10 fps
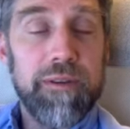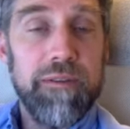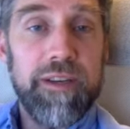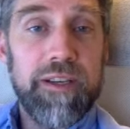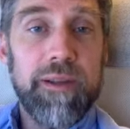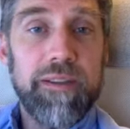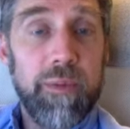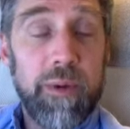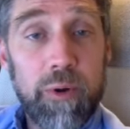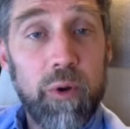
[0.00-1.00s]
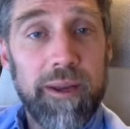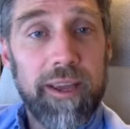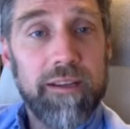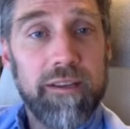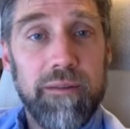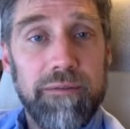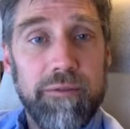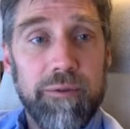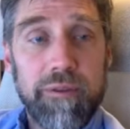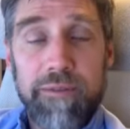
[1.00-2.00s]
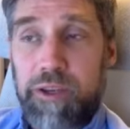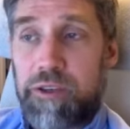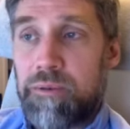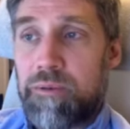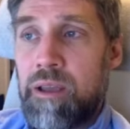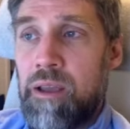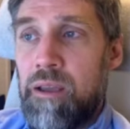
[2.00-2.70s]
and vitamins that we would normally get in our fruit and vegetables.